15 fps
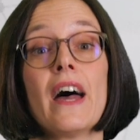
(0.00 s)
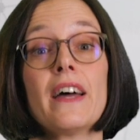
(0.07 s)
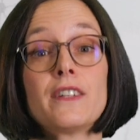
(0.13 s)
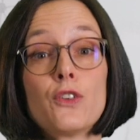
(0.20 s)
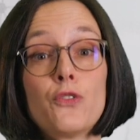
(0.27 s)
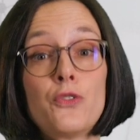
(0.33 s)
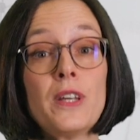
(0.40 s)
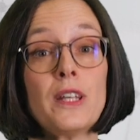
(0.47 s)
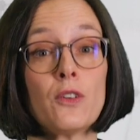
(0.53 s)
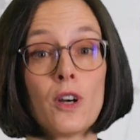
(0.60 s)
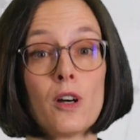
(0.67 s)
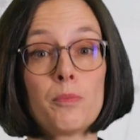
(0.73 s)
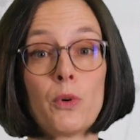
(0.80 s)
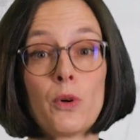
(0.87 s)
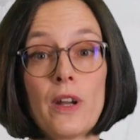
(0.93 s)
at the feeder
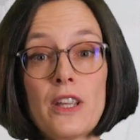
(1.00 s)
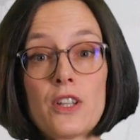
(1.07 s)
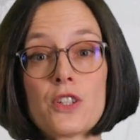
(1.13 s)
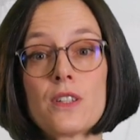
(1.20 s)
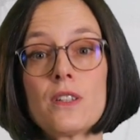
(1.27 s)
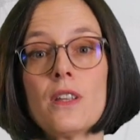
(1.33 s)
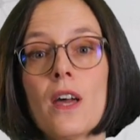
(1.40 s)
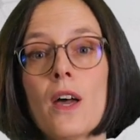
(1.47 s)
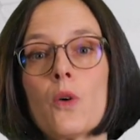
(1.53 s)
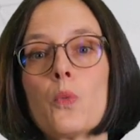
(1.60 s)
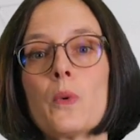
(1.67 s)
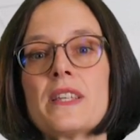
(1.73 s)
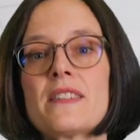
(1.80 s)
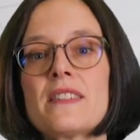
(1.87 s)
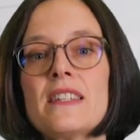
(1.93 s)
operation,
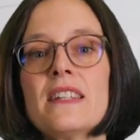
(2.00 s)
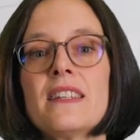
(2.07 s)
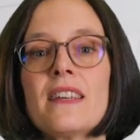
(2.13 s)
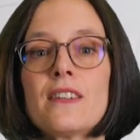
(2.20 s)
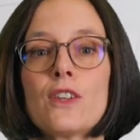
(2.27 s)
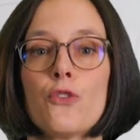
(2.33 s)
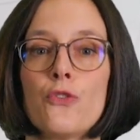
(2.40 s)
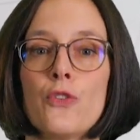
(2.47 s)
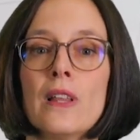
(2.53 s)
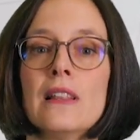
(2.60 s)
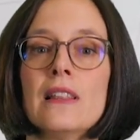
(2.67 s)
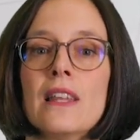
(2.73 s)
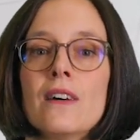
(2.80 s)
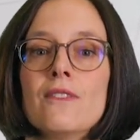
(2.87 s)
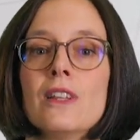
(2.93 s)
we see that the
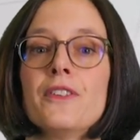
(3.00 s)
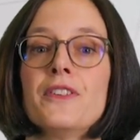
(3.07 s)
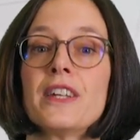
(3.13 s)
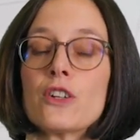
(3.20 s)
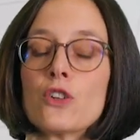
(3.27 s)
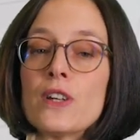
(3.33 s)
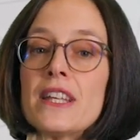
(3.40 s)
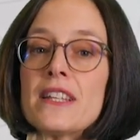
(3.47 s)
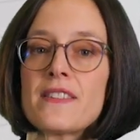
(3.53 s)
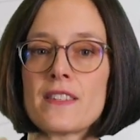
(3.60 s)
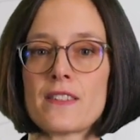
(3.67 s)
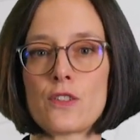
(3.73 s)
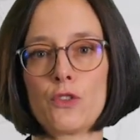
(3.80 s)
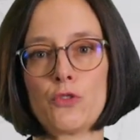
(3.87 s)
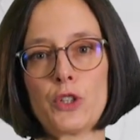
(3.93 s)
fill level
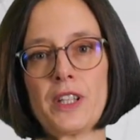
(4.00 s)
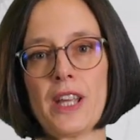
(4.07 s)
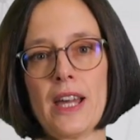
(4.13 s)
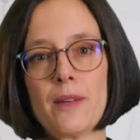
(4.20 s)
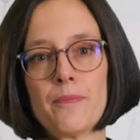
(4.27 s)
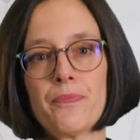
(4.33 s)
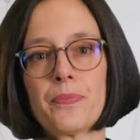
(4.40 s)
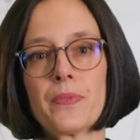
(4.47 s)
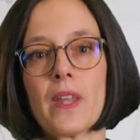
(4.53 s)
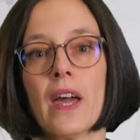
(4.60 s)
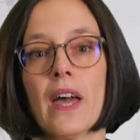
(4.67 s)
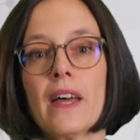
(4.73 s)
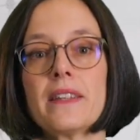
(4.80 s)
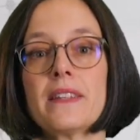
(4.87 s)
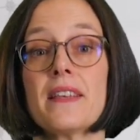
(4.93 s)
decreases over time.
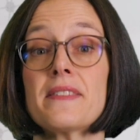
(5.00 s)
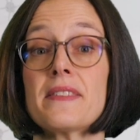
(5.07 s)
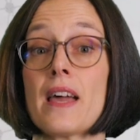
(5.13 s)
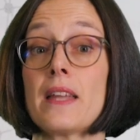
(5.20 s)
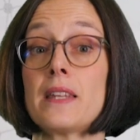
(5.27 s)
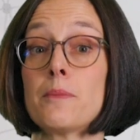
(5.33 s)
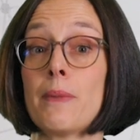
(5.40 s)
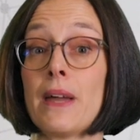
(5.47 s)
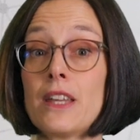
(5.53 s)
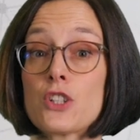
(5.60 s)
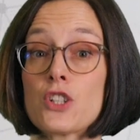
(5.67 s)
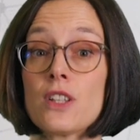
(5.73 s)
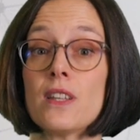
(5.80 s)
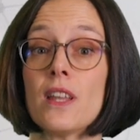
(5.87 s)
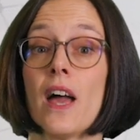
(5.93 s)
This
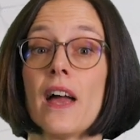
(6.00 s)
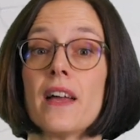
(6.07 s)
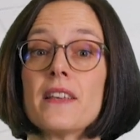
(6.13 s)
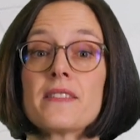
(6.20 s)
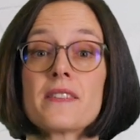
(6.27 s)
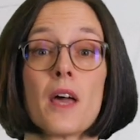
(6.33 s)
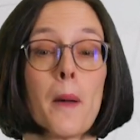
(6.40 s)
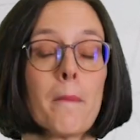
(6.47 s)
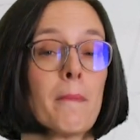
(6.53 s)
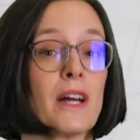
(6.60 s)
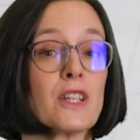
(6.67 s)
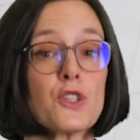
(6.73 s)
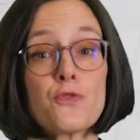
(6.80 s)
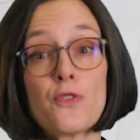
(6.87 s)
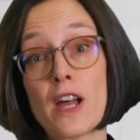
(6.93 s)
animation is
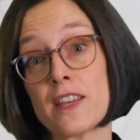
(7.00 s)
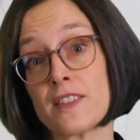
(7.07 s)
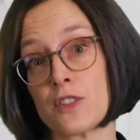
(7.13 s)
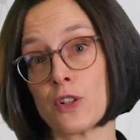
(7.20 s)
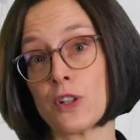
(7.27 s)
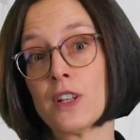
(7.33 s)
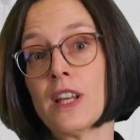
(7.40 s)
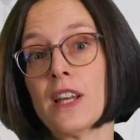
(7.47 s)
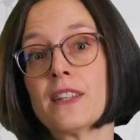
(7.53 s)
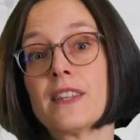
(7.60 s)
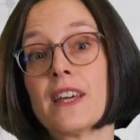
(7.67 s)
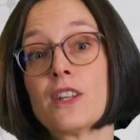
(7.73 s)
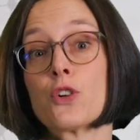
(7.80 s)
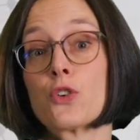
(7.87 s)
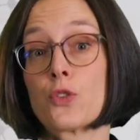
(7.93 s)
much faster
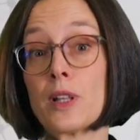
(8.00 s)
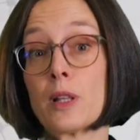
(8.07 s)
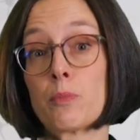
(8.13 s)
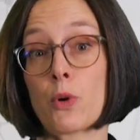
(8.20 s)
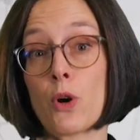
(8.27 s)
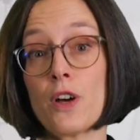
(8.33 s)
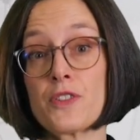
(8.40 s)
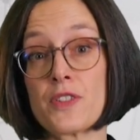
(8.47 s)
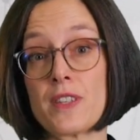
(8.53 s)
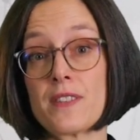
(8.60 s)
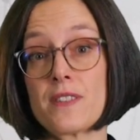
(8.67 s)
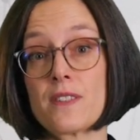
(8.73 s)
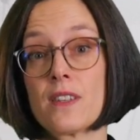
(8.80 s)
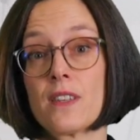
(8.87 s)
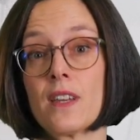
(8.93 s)
than a real
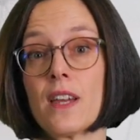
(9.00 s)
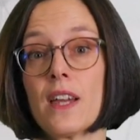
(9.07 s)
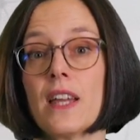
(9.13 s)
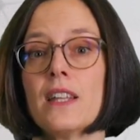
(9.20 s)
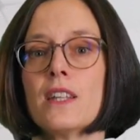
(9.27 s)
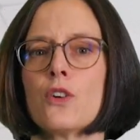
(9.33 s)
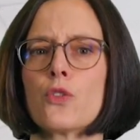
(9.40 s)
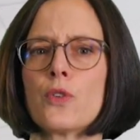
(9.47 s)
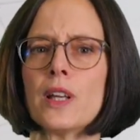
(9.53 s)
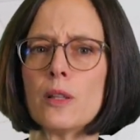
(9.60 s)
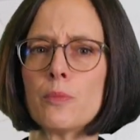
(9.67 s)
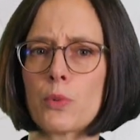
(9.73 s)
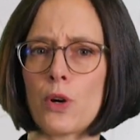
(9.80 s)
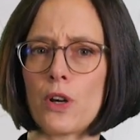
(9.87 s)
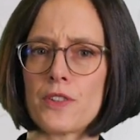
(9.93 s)
process. In a real
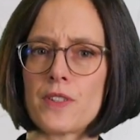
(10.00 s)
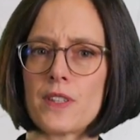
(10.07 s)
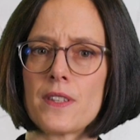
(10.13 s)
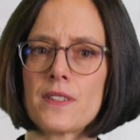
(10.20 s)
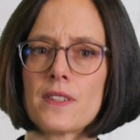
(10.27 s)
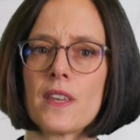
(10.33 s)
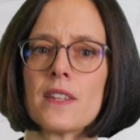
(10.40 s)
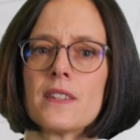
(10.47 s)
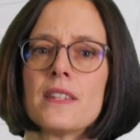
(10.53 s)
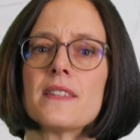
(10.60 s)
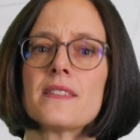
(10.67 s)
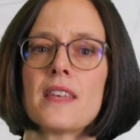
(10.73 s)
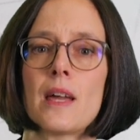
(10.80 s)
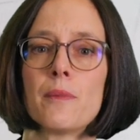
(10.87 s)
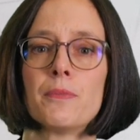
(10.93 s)
process,
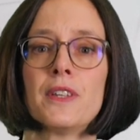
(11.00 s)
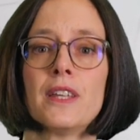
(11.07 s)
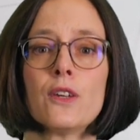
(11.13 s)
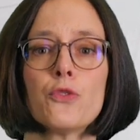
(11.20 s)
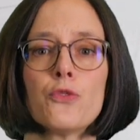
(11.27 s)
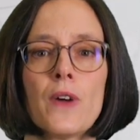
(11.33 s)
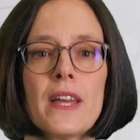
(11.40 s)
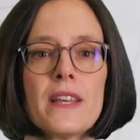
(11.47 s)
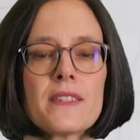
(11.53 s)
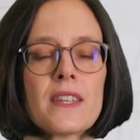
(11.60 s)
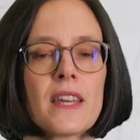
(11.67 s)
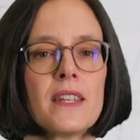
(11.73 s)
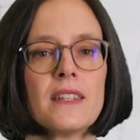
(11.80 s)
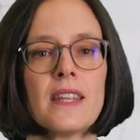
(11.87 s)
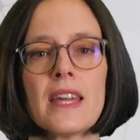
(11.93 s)
this emptying phase
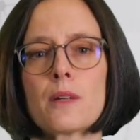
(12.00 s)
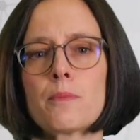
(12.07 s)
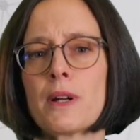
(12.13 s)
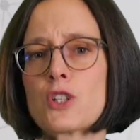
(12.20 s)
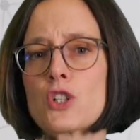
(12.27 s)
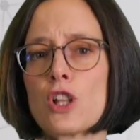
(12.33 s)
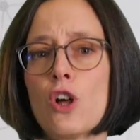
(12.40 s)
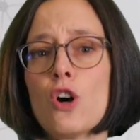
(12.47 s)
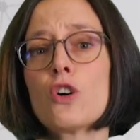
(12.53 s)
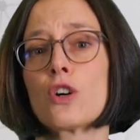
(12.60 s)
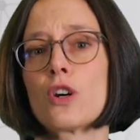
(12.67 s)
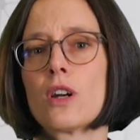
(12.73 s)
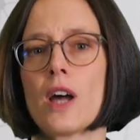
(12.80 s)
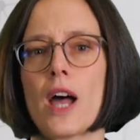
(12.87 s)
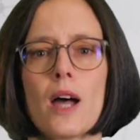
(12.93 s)
can take much
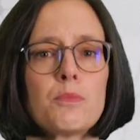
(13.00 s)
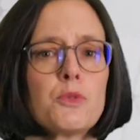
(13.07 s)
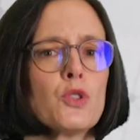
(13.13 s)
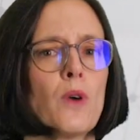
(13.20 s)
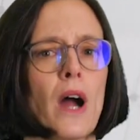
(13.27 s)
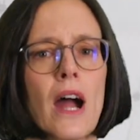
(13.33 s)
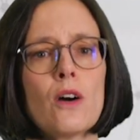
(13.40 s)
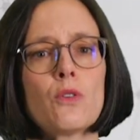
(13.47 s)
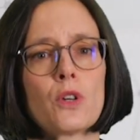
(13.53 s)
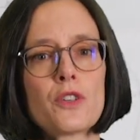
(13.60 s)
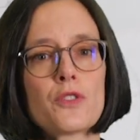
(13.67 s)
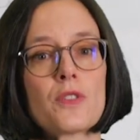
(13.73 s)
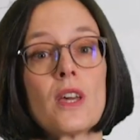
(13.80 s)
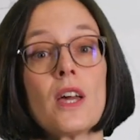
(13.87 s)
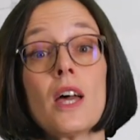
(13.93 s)
longer, up to
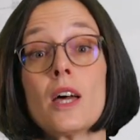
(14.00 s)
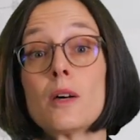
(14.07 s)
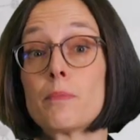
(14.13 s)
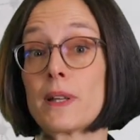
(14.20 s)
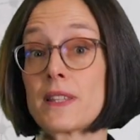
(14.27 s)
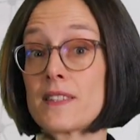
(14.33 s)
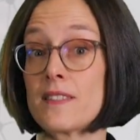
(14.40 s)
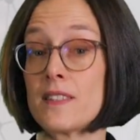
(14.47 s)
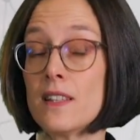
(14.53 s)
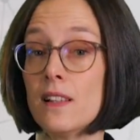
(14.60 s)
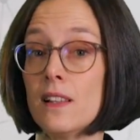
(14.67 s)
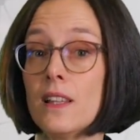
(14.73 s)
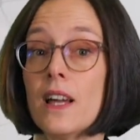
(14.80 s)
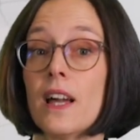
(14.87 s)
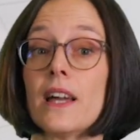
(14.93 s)
hours, but
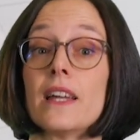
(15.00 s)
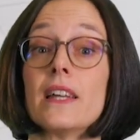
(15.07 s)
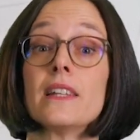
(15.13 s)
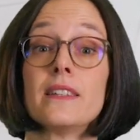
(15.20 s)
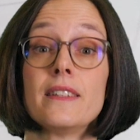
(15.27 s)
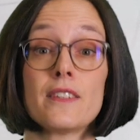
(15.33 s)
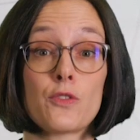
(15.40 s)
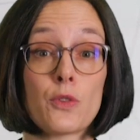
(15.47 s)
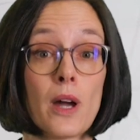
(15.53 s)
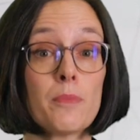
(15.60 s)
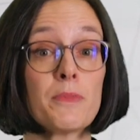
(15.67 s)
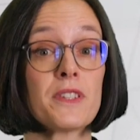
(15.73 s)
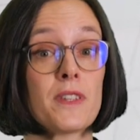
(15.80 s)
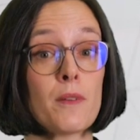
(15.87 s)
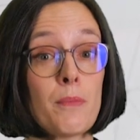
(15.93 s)
still it
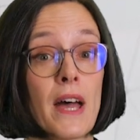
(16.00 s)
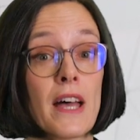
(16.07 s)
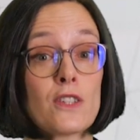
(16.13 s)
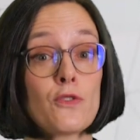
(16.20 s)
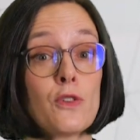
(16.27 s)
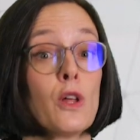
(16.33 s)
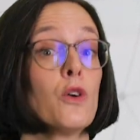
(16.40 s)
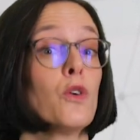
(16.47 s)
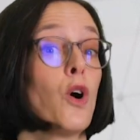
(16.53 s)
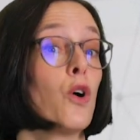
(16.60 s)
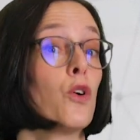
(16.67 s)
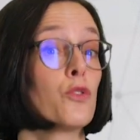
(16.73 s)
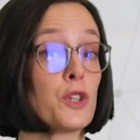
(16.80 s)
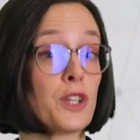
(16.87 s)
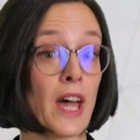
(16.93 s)
disrupts the mass flow
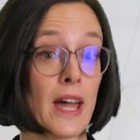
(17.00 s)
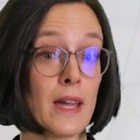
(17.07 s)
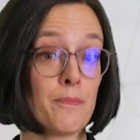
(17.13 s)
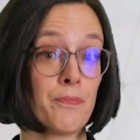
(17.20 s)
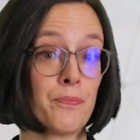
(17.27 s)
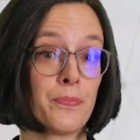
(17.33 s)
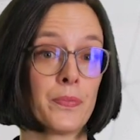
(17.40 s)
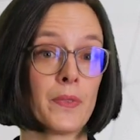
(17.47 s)
over time.